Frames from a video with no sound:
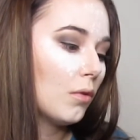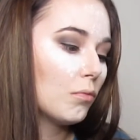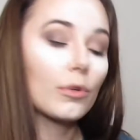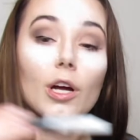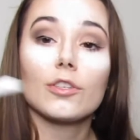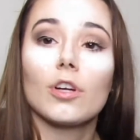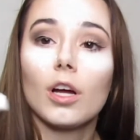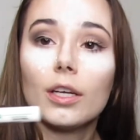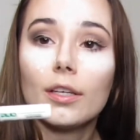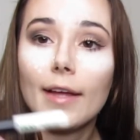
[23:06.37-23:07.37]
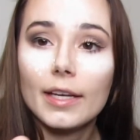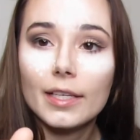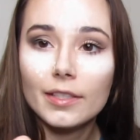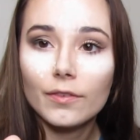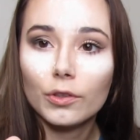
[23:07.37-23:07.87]
Brush-On
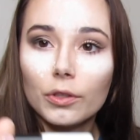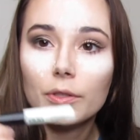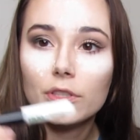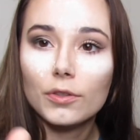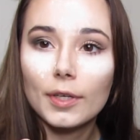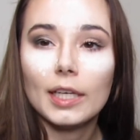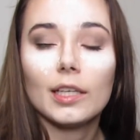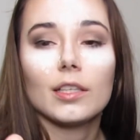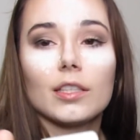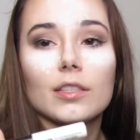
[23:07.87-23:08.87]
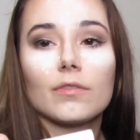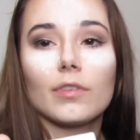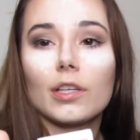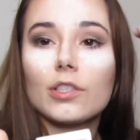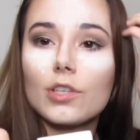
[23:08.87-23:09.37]
Adhesive Glue. It's green, it's
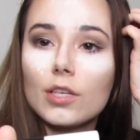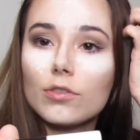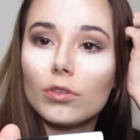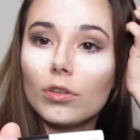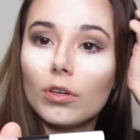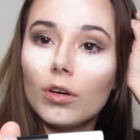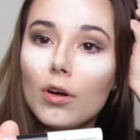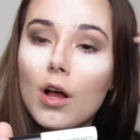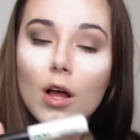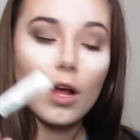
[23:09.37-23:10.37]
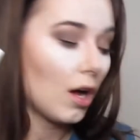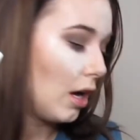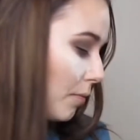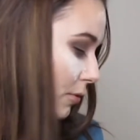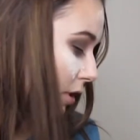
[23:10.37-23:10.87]
very gentle,
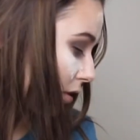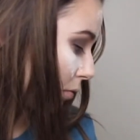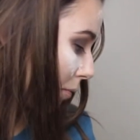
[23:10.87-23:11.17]
so that's one of